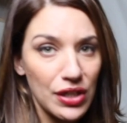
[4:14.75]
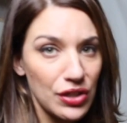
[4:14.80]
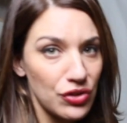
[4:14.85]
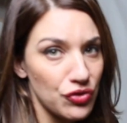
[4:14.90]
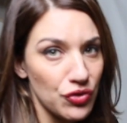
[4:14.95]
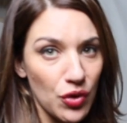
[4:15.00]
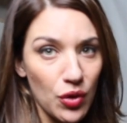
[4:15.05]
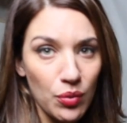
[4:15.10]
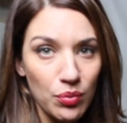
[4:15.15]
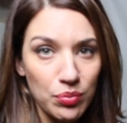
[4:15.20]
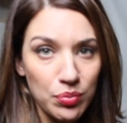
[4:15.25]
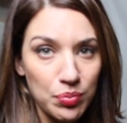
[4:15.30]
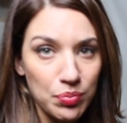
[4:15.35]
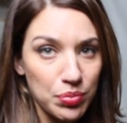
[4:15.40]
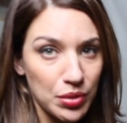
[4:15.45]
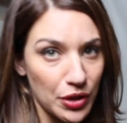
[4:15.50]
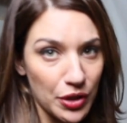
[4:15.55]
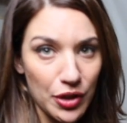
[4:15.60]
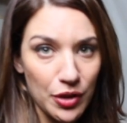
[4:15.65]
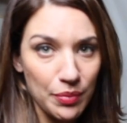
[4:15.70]
control
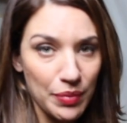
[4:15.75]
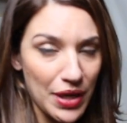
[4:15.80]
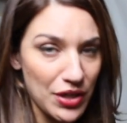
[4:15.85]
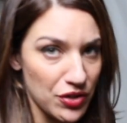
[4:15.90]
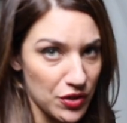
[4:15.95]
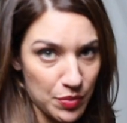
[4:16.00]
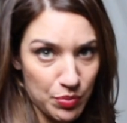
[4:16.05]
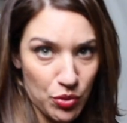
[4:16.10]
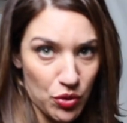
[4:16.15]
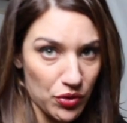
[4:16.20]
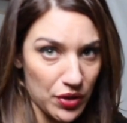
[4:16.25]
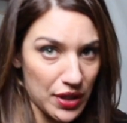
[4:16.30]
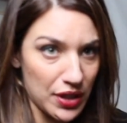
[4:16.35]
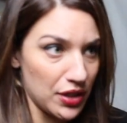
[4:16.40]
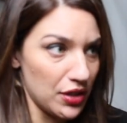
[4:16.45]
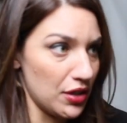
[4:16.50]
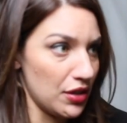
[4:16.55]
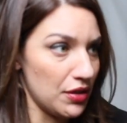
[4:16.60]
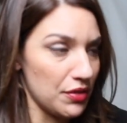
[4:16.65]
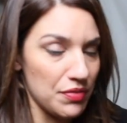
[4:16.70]
blur by just
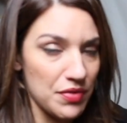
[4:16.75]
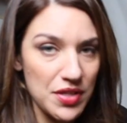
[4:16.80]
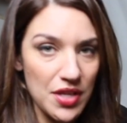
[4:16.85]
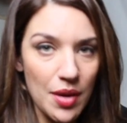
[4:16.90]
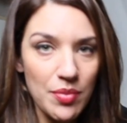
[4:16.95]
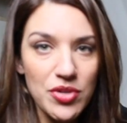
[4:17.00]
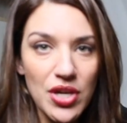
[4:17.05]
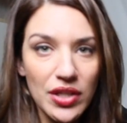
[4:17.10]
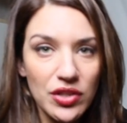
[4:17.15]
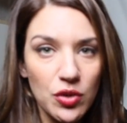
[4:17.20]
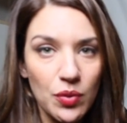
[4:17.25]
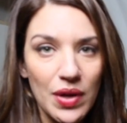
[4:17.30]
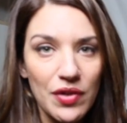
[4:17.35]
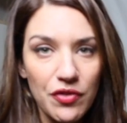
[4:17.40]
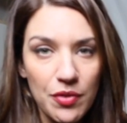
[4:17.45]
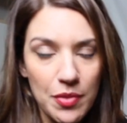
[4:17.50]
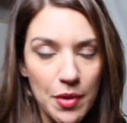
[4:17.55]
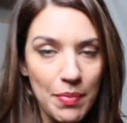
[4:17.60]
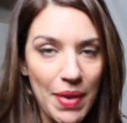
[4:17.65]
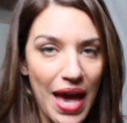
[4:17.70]
pulling your subject away from the